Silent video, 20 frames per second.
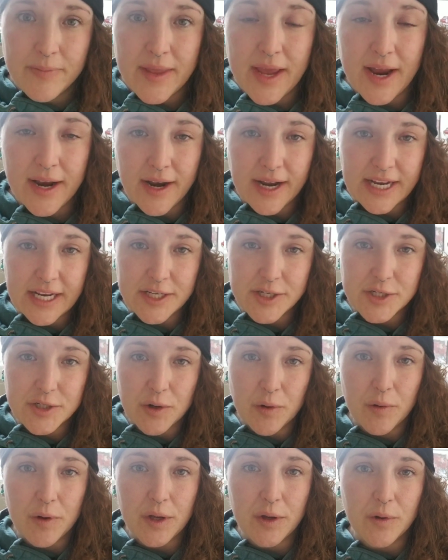and I can
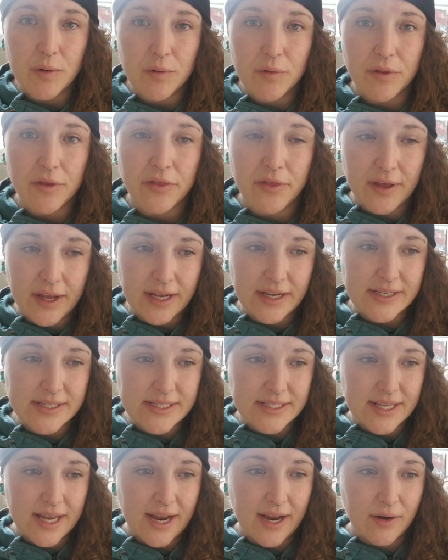show you the things
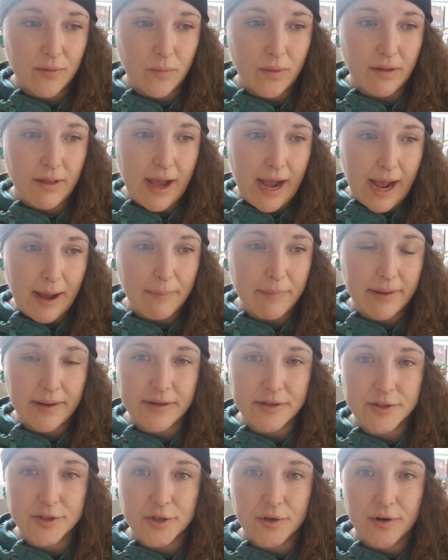that will
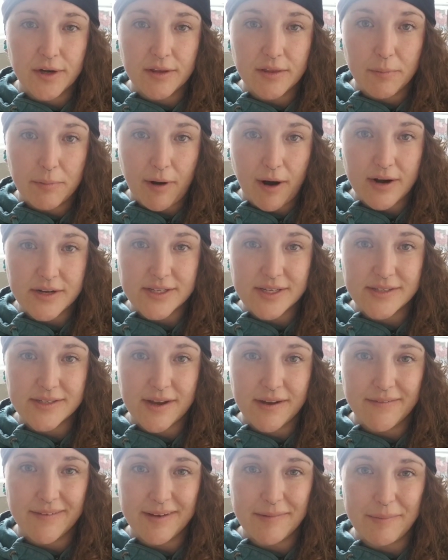happen during the process
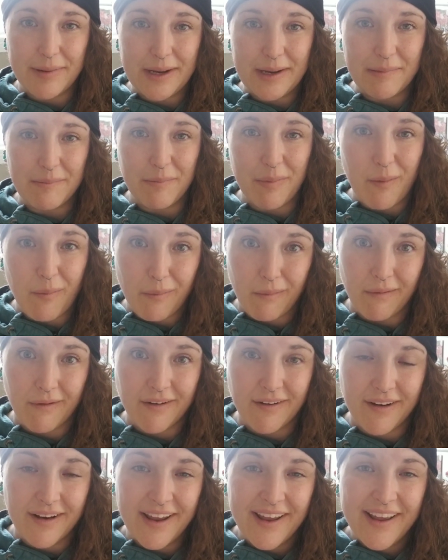of it being
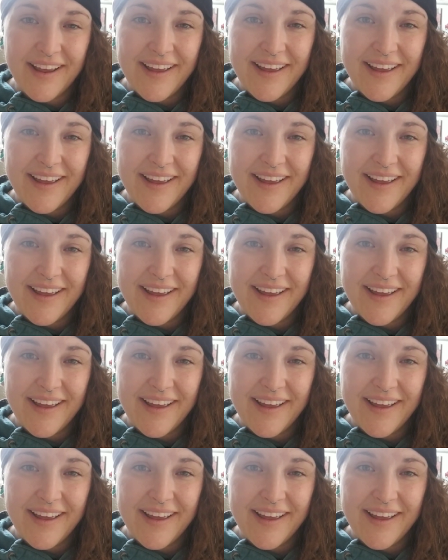born